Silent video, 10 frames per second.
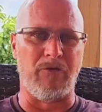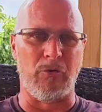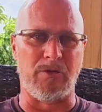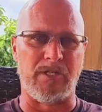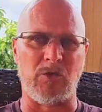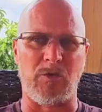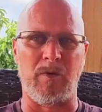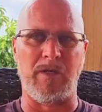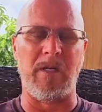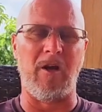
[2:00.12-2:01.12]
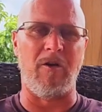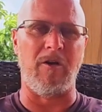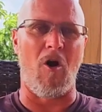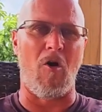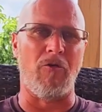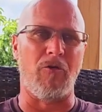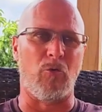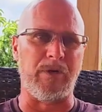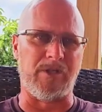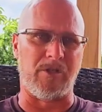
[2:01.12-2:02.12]
been through since we've been here, and all of the
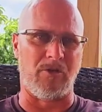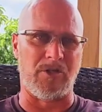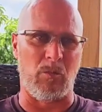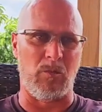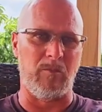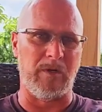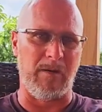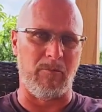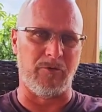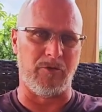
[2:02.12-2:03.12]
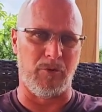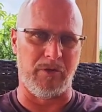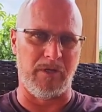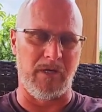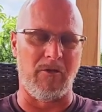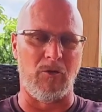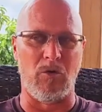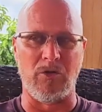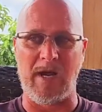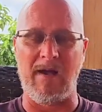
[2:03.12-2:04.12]
research that we've been able to put together,
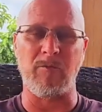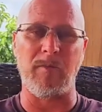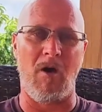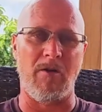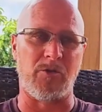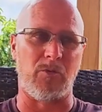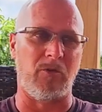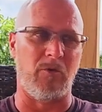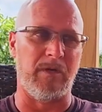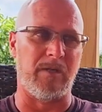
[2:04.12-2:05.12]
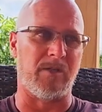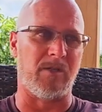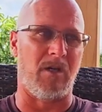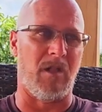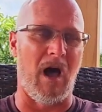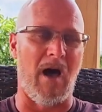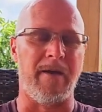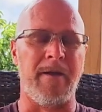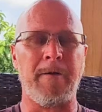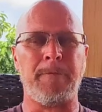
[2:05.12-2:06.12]
which I have to be honest with you is a
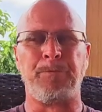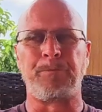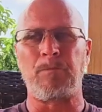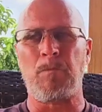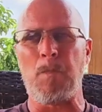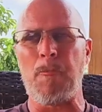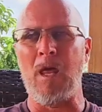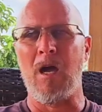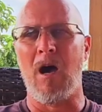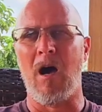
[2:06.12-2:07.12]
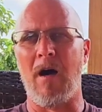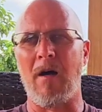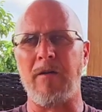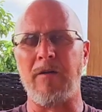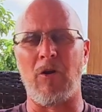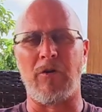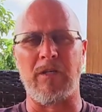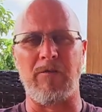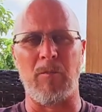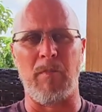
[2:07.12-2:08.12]
lot. To
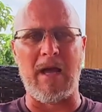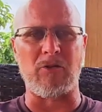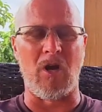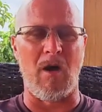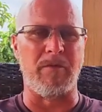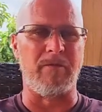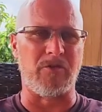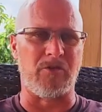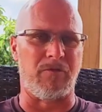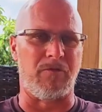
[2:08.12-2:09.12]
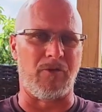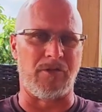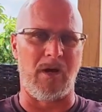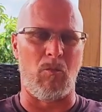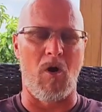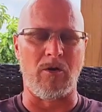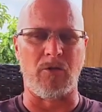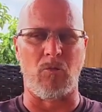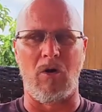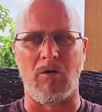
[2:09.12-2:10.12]
give you a backdrop, if this is your first time
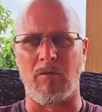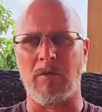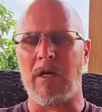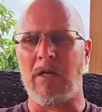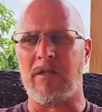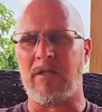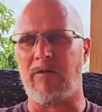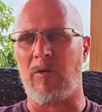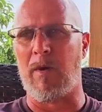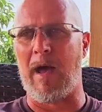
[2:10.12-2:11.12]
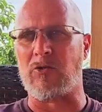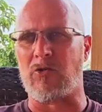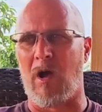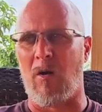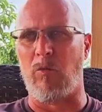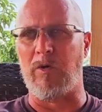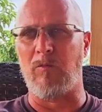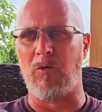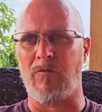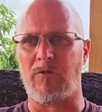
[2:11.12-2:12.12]
watching, welcome. To give you a backdrop, we
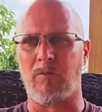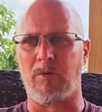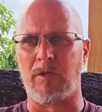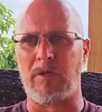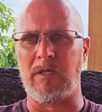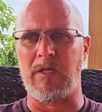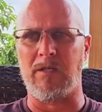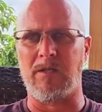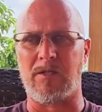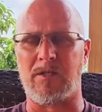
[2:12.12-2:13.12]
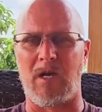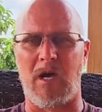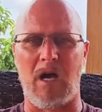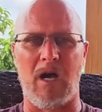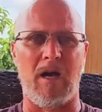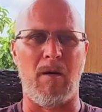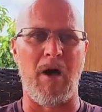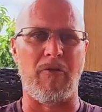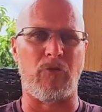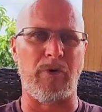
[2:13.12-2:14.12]
moved to Belize
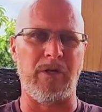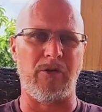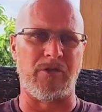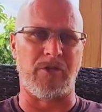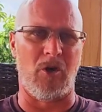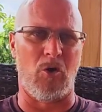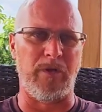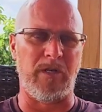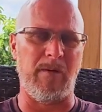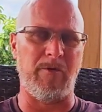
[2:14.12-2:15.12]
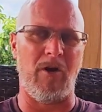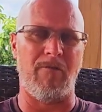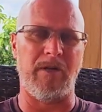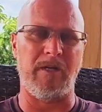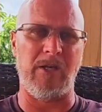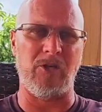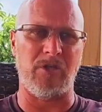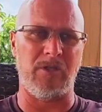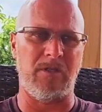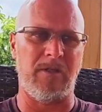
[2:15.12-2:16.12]
about 3 years ago. We came here on
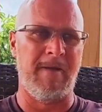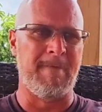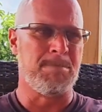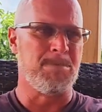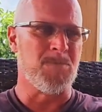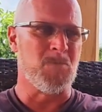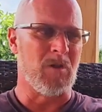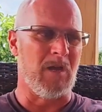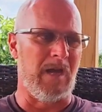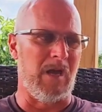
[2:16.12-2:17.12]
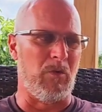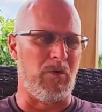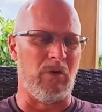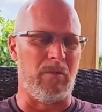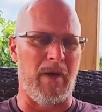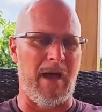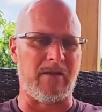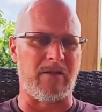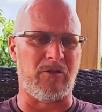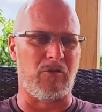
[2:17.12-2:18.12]
vacation and we went
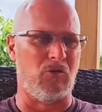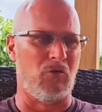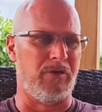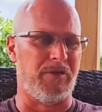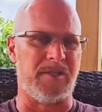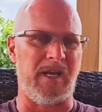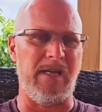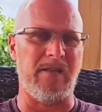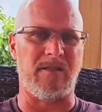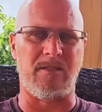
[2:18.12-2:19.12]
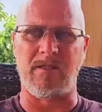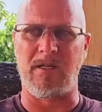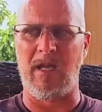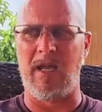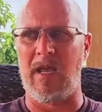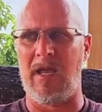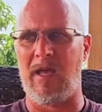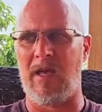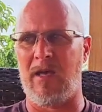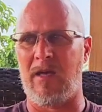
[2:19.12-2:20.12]
back to the States,
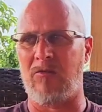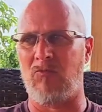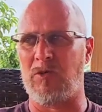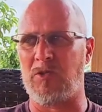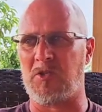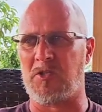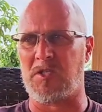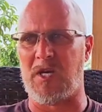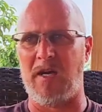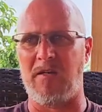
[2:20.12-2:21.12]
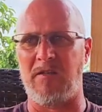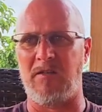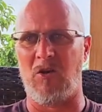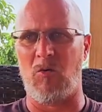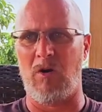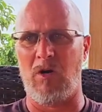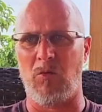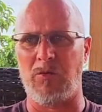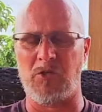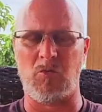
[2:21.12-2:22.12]
and we just decided, you know
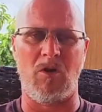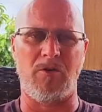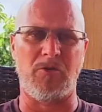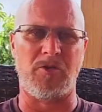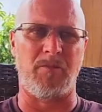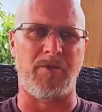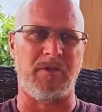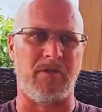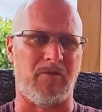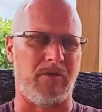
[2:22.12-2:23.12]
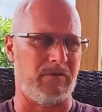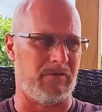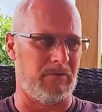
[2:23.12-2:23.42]
what, we just want to do something different.